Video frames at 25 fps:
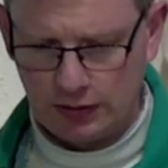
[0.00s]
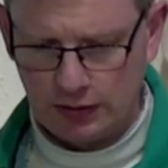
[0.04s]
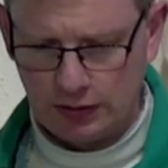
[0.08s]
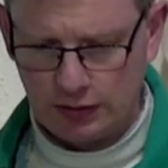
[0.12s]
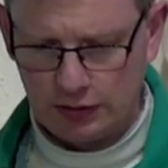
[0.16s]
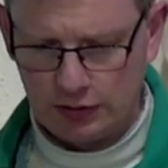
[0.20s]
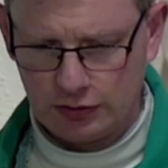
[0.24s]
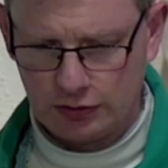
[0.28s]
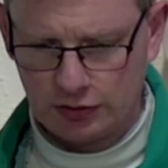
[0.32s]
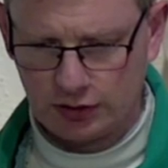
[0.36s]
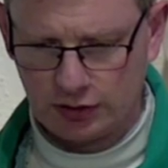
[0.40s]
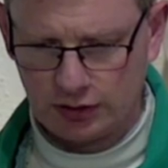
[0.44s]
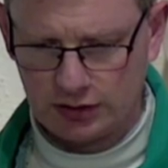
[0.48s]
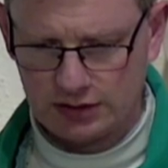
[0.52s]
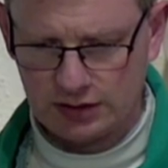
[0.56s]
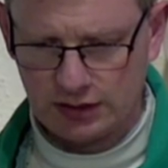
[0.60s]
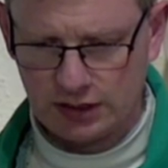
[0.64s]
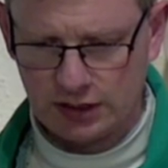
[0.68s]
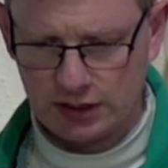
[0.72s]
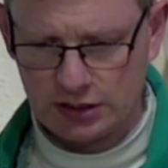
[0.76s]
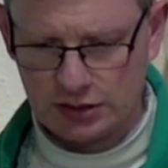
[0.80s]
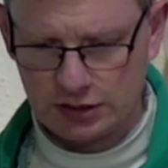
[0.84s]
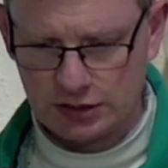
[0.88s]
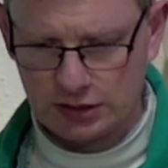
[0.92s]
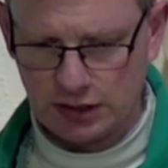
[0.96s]
your
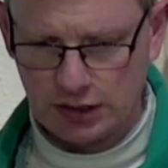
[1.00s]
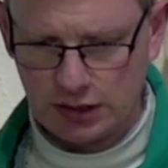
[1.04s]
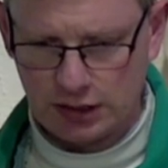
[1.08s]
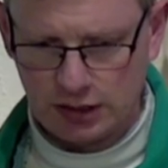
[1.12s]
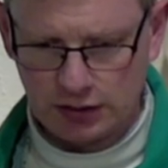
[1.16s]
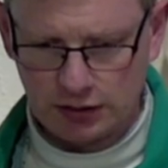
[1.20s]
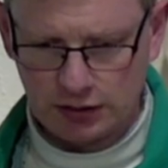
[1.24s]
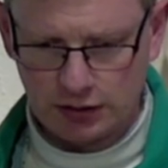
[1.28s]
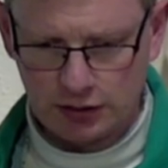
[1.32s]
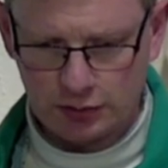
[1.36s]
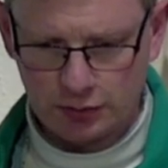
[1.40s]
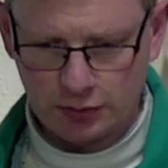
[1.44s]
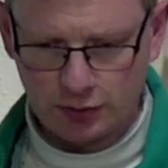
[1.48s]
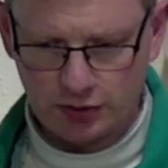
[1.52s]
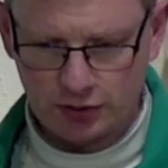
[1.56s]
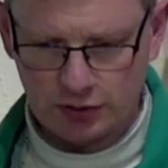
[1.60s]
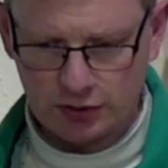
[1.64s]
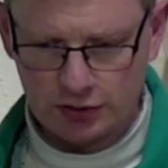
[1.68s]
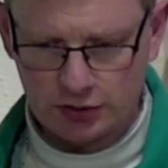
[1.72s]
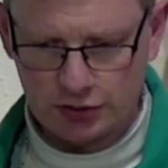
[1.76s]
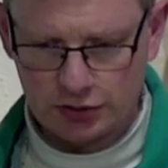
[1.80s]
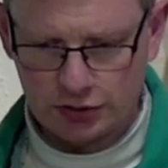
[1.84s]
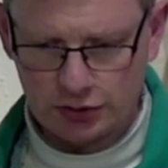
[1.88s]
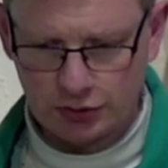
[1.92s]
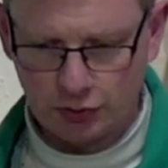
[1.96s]
consolation in this world
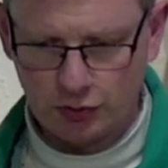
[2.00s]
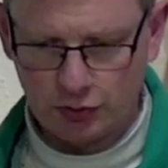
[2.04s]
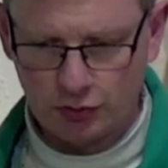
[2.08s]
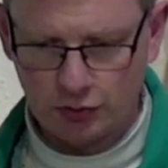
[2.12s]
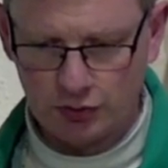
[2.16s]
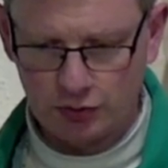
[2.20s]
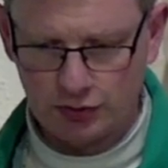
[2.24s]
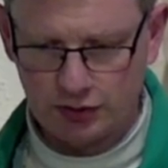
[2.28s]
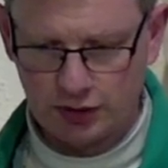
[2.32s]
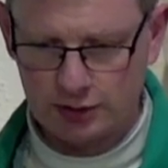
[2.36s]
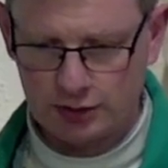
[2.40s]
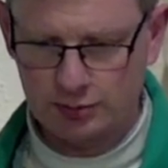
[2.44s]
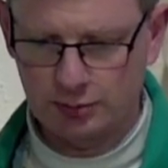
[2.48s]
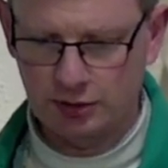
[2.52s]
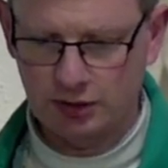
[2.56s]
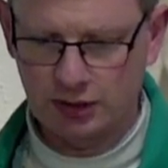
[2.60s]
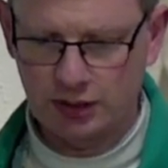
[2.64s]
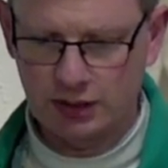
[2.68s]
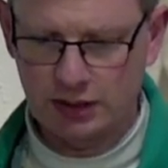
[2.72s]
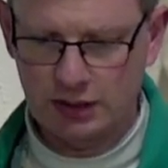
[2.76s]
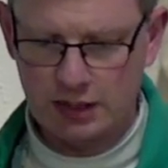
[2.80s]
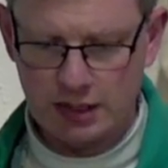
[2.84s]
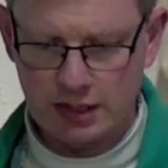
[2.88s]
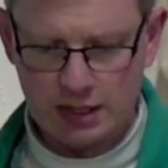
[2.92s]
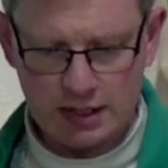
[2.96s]
so
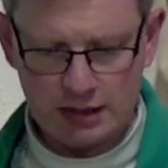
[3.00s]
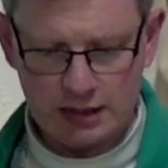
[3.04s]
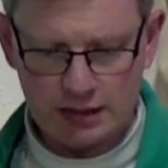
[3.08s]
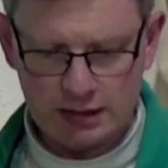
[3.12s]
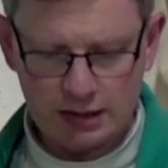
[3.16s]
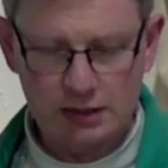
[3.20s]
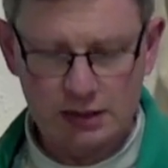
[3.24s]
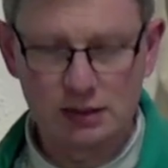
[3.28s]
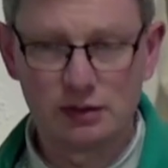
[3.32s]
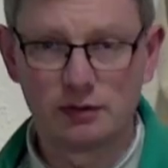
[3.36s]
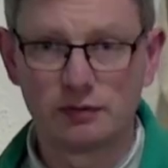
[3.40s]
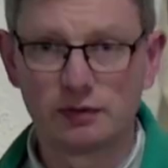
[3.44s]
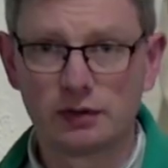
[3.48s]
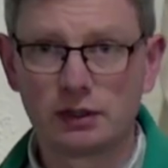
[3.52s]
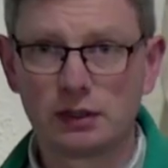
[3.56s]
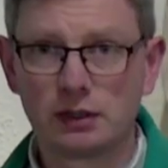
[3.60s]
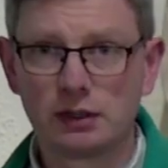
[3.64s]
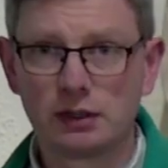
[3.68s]
desperately in need of it.